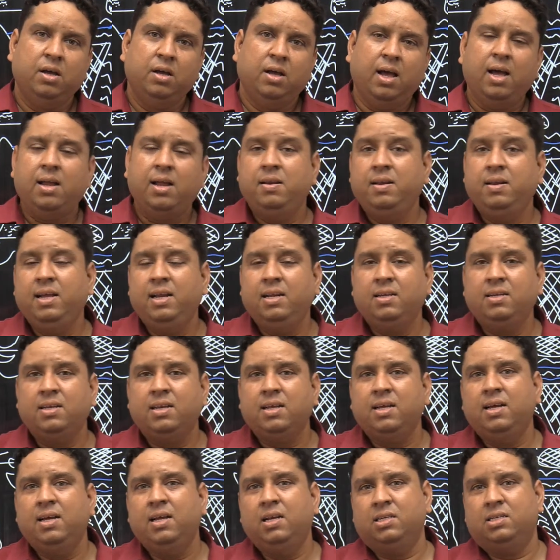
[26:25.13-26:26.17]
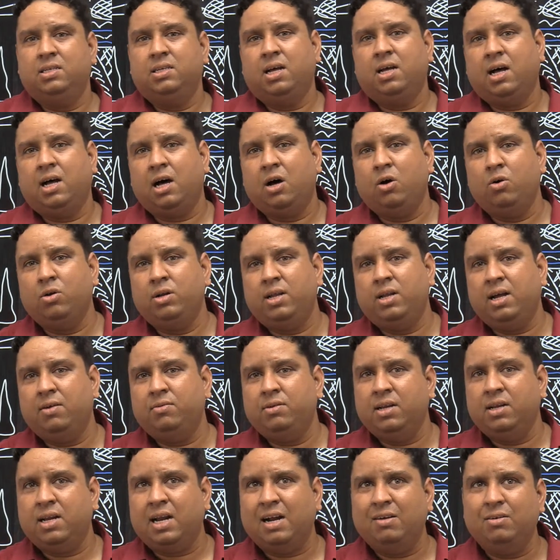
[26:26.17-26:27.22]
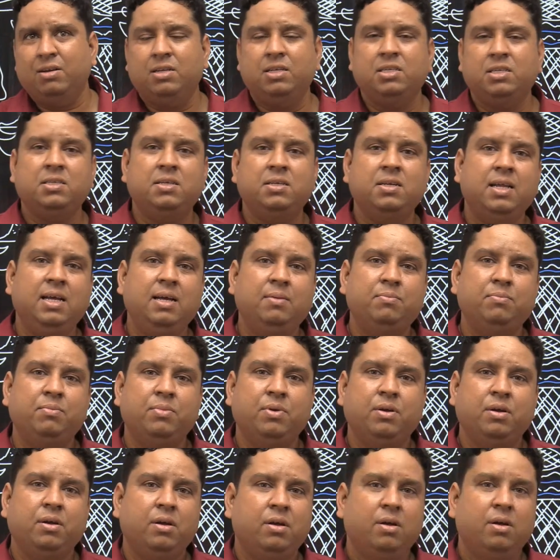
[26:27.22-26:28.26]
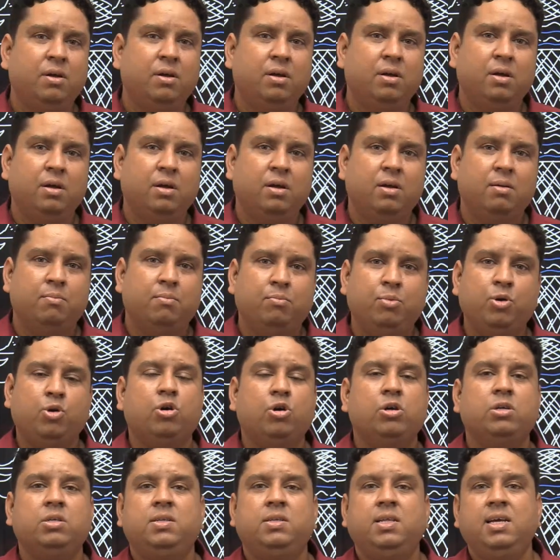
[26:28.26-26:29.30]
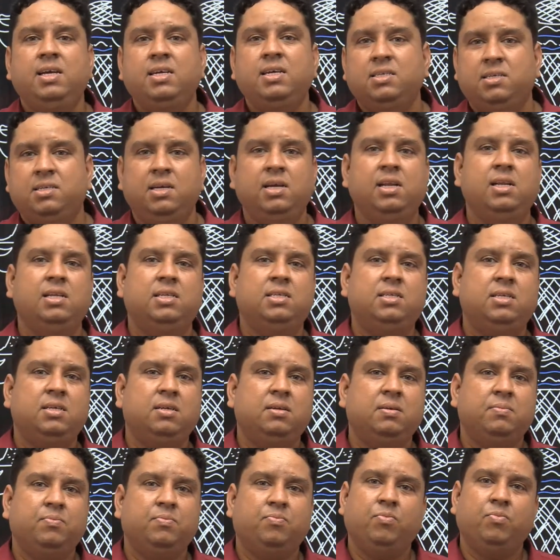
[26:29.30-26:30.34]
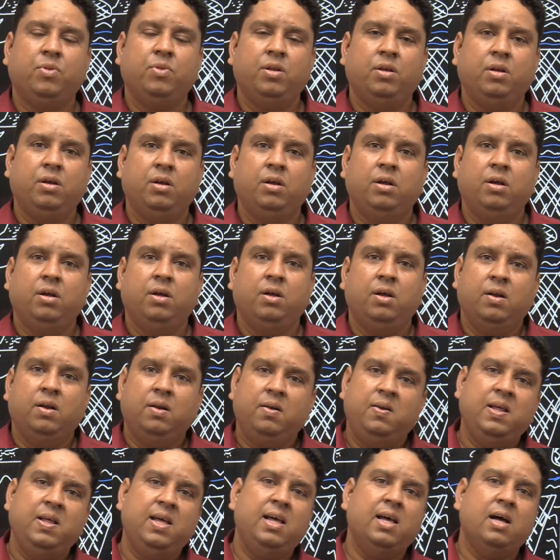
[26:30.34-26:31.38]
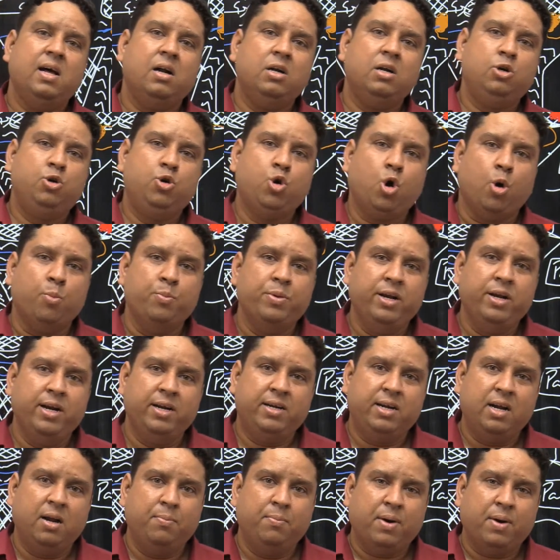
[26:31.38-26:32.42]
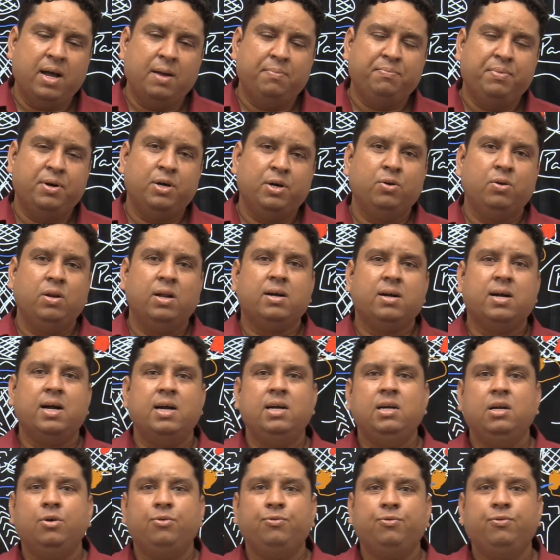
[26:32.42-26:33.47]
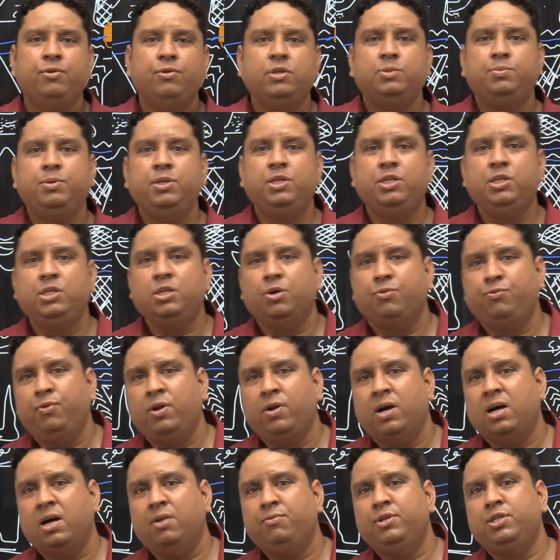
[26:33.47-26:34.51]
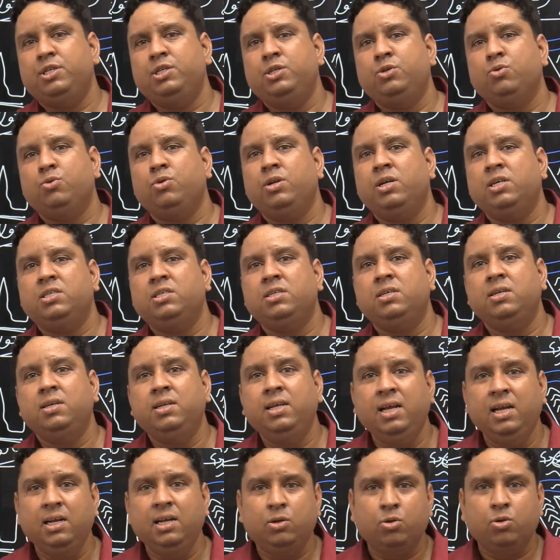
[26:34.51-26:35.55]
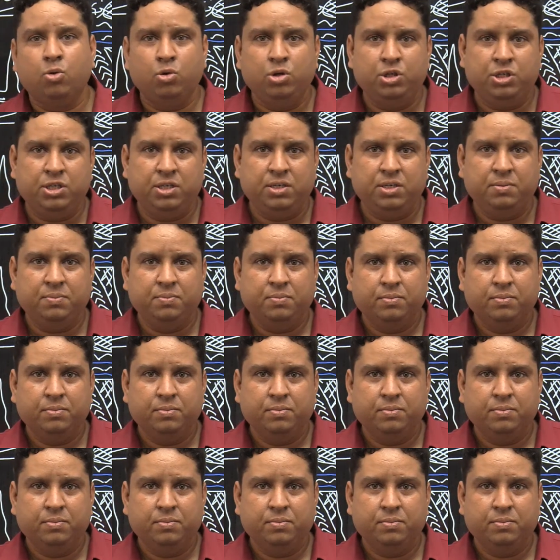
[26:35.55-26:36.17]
And Nilgiri Hills, how they have derived this name? Because these hills, they are dominated by a particular kind of species of flower which is known as Nilkrunji.